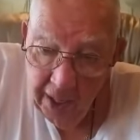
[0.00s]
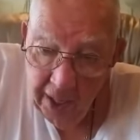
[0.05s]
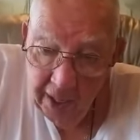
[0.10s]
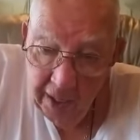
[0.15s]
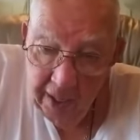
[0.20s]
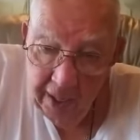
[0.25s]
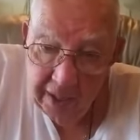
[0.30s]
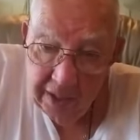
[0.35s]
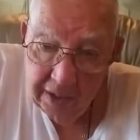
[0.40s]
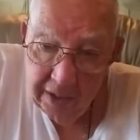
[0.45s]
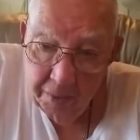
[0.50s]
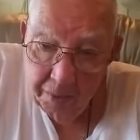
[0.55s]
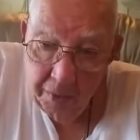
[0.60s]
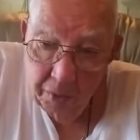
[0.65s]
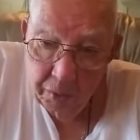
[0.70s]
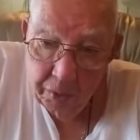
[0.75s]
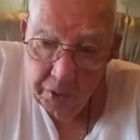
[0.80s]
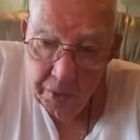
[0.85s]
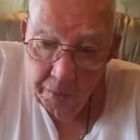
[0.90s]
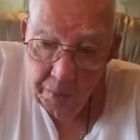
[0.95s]
And that's the
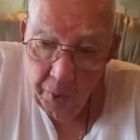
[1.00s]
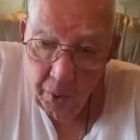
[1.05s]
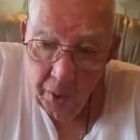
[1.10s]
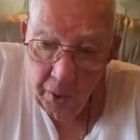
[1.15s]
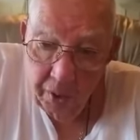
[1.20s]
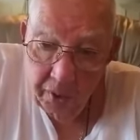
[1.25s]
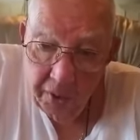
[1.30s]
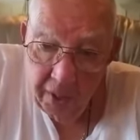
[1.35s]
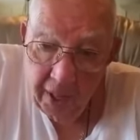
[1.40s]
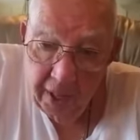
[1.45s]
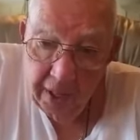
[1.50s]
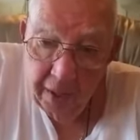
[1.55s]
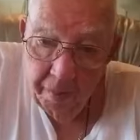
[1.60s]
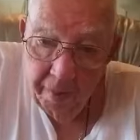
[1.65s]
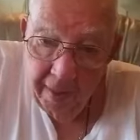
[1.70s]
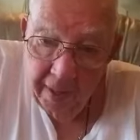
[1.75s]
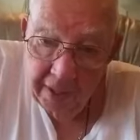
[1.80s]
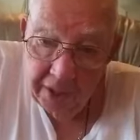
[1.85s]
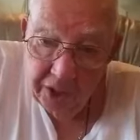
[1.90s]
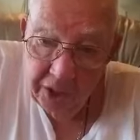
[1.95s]
most important thing
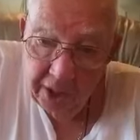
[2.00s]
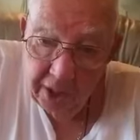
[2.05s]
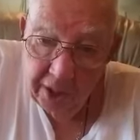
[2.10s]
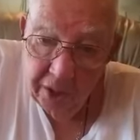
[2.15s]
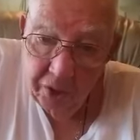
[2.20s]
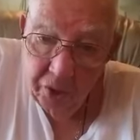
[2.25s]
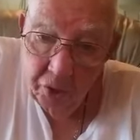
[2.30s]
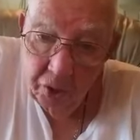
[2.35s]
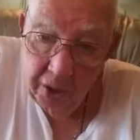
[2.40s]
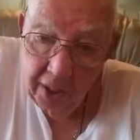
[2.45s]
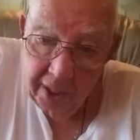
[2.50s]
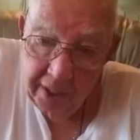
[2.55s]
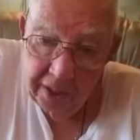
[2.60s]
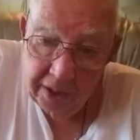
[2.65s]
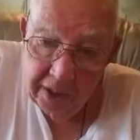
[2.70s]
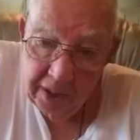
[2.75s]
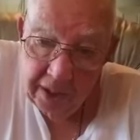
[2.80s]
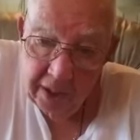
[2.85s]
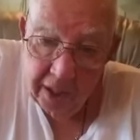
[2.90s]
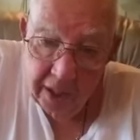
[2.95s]
about a chicken. You
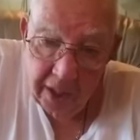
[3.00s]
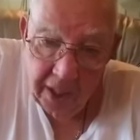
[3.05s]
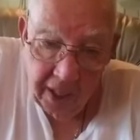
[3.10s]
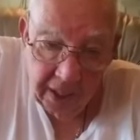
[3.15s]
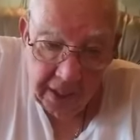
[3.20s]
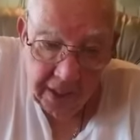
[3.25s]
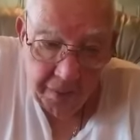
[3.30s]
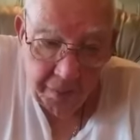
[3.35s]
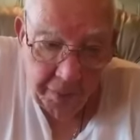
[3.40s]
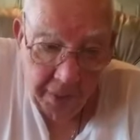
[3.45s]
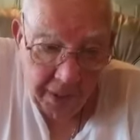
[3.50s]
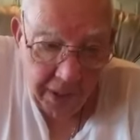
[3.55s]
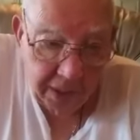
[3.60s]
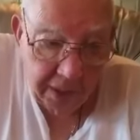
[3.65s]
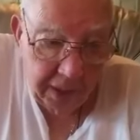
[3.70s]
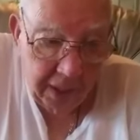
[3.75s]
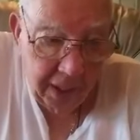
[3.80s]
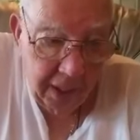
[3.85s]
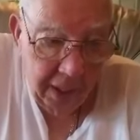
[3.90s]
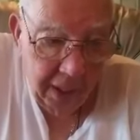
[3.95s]
can't see the cutting
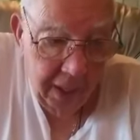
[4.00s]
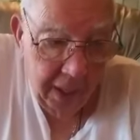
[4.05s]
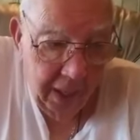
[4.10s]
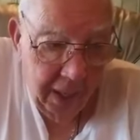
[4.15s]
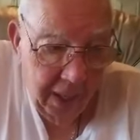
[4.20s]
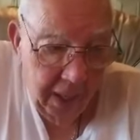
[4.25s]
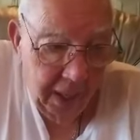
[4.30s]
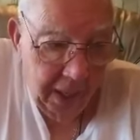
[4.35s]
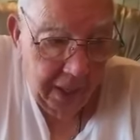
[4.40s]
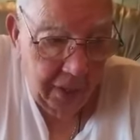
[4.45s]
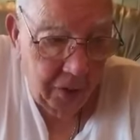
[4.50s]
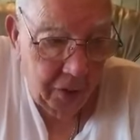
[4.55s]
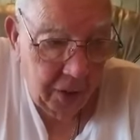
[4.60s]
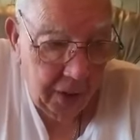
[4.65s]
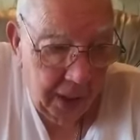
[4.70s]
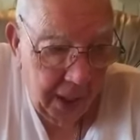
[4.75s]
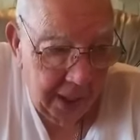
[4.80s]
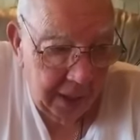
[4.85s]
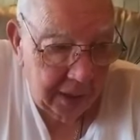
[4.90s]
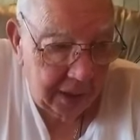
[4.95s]
ability, and you
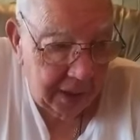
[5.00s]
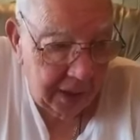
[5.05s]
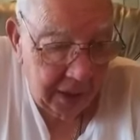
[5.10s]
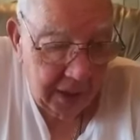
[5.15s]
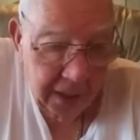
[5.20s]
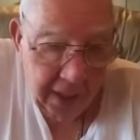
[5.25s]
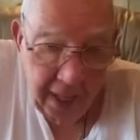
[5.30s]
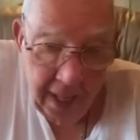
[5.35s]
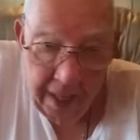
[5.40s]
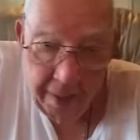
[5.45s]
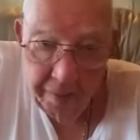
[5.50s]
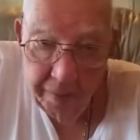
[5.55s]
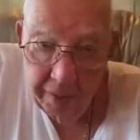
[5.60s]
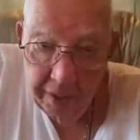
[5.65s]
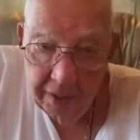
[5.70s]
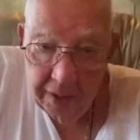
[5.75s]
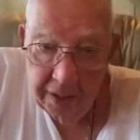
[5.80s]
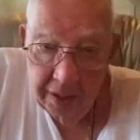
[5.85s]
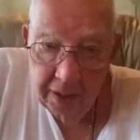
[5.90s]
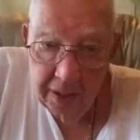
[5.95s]
can't see the
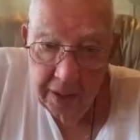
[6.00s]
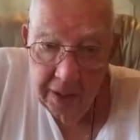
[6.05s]
gameness.